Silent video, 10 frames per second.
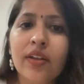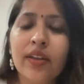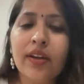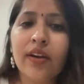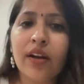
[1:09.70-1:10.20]

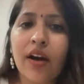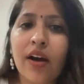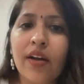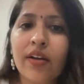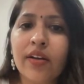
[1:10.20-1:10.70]
There
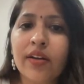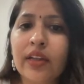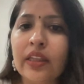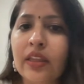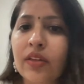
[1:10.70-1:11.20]
are
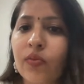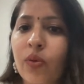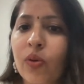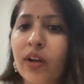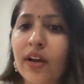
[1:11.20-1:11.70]

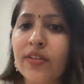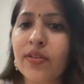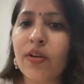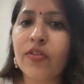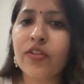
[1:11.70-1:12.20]
folk dance
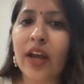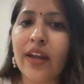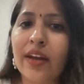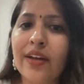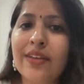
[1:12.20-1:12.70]
of
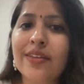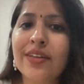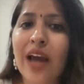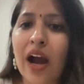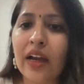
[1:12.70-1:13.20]
China is
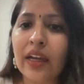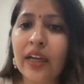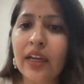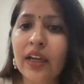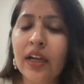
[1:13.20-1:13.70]

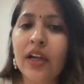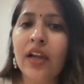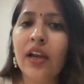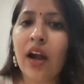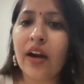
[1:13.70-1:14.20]
Yangge,
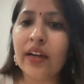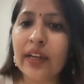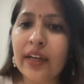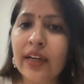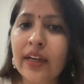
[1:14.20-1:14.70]

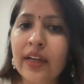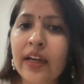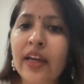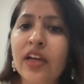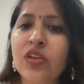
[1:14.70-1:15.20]
Lantern,
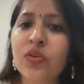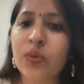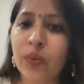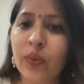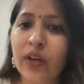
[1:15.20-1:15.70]

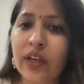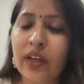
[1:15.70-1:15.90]
Iranzun.